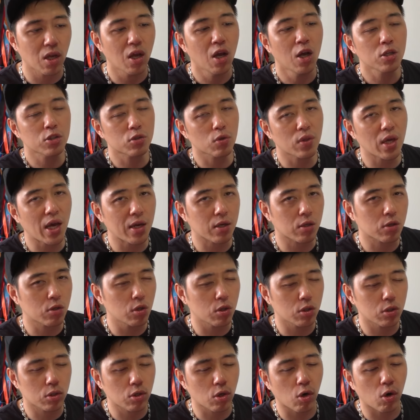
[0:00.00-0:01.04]
So that
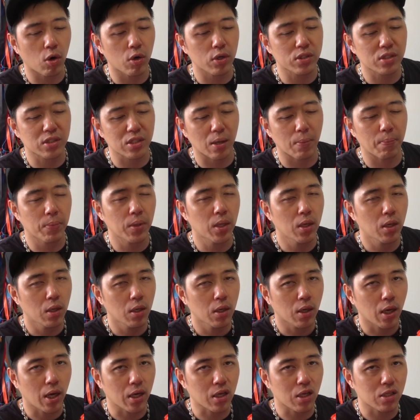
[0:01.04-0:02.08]
could cause some,
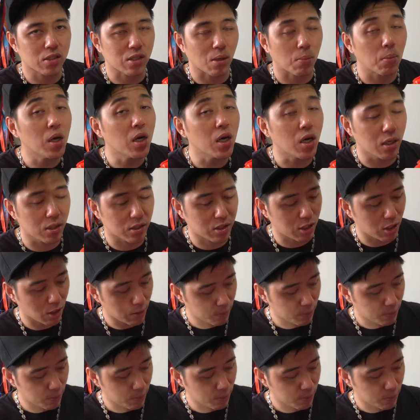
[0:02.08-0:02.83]
I guess, some hurt.